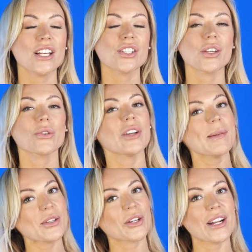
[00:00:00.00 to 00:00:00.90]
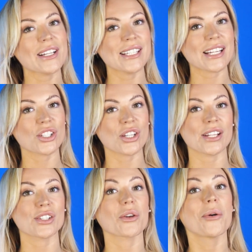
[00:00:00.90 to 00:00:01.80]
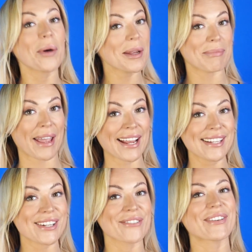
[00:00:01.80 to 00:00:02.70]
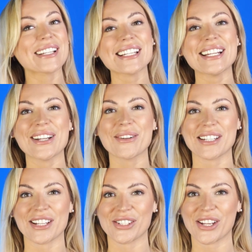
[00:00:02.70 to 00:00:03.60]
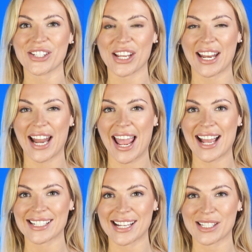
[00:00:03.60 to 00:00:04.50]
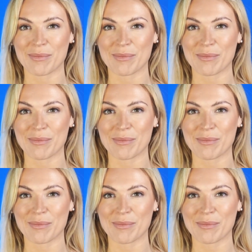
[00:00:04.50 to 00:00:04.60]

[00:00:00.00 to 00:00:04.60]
So cryptocurrency exchange Coinbase recently noted the surge in AXS